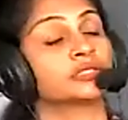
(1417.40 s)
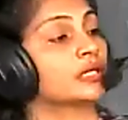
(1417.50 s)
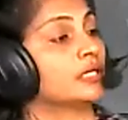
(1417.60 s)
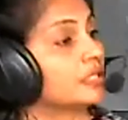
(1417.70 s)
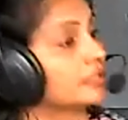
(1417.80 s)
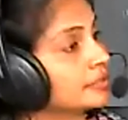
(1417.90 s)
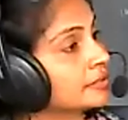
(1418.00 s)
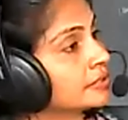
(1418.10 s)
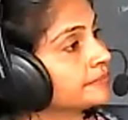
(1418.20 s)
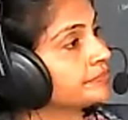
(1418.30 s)
the
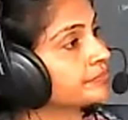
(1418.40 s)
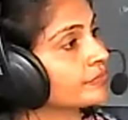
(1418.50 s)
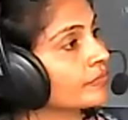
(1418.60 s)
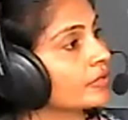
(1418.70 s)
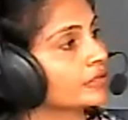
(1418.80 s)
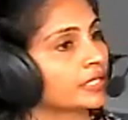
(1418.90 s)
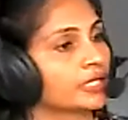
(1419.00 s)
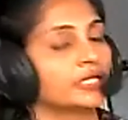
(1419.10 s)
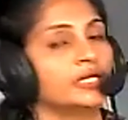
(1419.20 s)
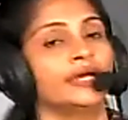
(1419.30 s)
earth.
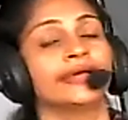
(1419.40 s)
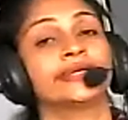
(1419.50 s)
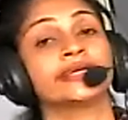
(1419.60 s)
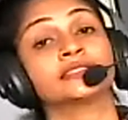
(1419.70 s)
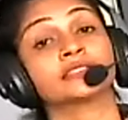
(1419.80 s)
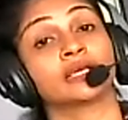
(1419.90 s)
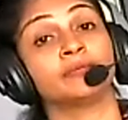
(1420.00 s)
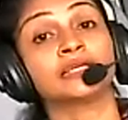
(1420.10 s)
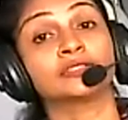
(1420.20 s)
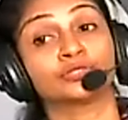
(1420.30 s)
Okay, it is a
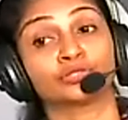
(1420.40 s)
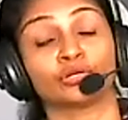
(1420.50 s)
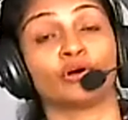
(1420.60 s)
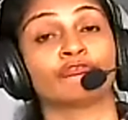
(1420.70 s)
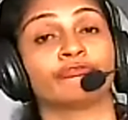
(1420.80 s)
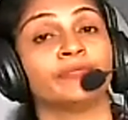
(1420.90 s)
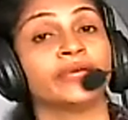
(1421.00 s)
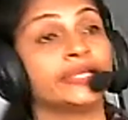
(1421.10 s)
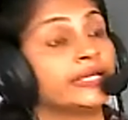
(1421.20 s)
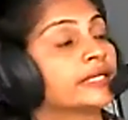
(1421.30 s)
mixture of
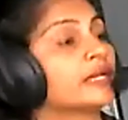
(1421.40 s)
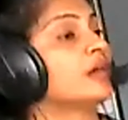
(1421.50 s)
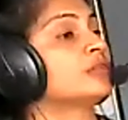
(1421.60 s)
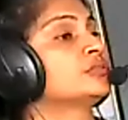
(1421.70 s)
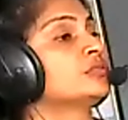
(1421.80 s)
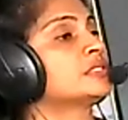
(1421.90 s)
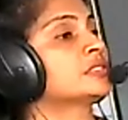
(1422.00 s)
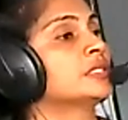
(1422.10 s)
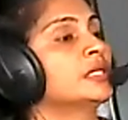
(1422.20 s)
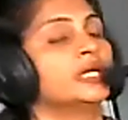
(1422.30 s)
many
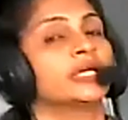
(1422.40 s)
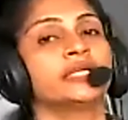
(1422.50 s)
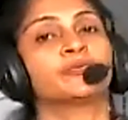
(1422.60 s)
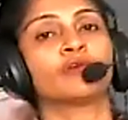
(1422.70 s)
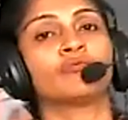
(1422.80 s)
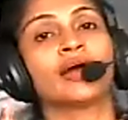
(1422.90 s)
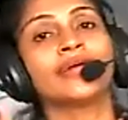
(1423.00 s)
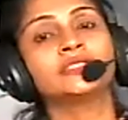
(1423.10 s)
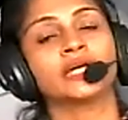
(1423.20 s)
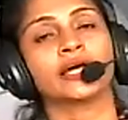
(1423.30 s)
gases. It
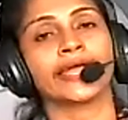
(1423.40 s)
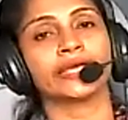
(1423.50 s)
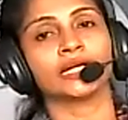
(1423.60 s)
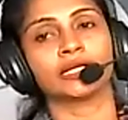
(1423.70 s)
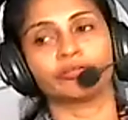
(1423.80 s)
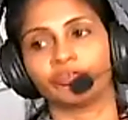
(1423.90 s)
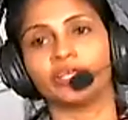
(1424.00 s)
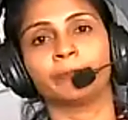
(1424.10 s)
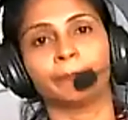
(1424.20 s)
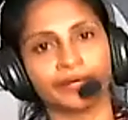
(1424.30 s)
provides the air
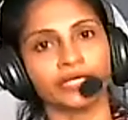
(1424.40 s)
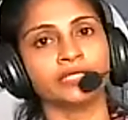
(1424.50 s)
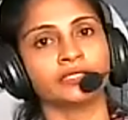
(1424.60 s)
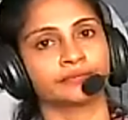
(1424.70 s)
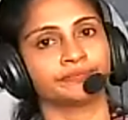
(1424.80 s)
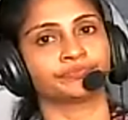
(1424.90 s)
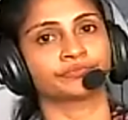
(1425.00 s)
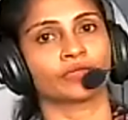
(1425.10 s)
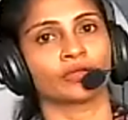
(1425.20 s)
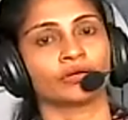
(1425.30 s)
we breathe.
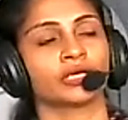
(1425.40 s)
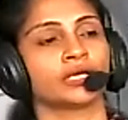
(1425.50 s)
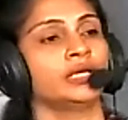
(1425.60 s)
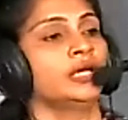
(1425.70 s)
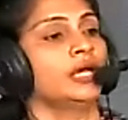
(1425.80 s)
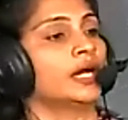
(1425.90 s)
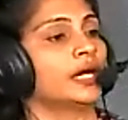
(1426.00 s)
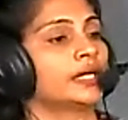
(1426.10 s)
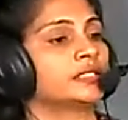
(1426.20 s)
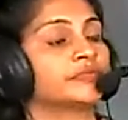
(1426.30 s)
Okay,
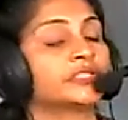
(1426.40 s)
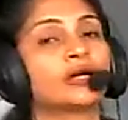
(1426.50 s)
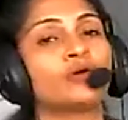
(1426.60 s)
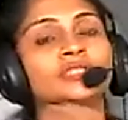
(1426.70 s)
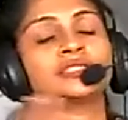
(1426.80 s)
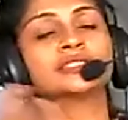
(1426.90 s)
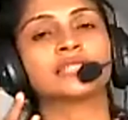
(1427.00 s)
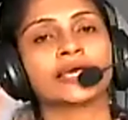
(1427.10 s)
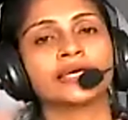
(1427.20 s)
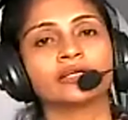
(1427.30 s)
and without this
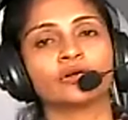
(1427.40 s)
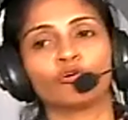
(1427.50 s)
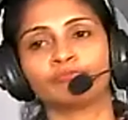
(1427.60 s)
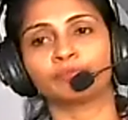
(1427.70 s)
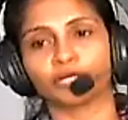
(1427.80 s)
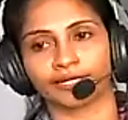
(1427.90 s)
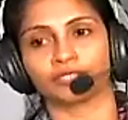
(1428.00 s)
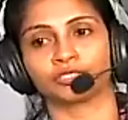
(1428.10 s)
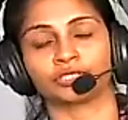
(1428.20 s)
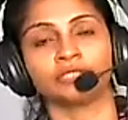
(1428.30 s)
layer of
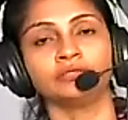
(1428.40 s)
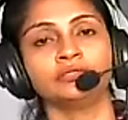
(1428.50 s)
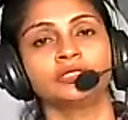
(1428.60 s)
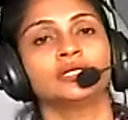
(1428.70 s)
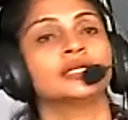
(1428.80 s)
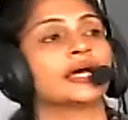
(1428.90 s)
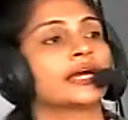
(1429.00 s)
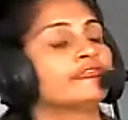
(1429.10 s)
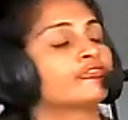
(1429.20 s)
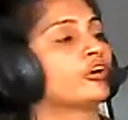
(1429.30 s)
protection,
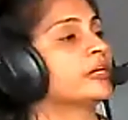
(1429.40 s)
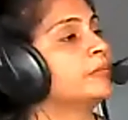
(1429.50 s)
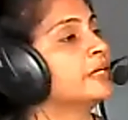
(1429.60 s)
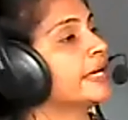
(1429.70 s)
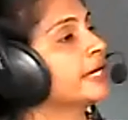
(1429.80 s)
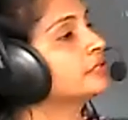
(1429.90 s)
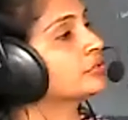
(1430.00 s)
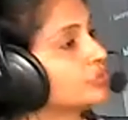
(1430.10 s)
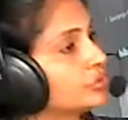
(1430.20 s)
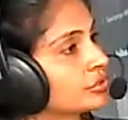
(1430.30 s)
life can't be
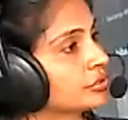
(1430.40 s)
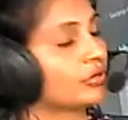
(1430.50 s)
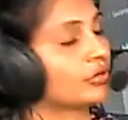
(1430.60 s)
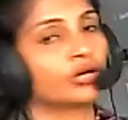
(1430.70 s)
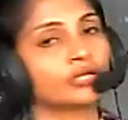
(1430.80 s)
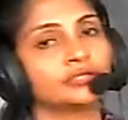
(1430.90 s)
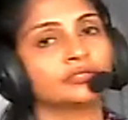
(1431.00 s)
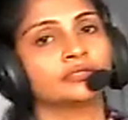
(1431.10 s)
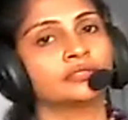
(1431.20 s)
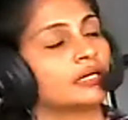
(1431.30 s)
exist on
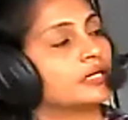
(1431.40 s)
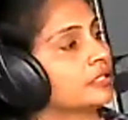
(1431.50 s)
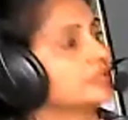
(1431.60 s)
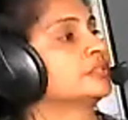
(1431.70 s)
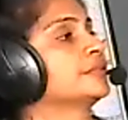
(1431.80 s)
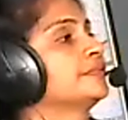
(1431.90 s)
the earth.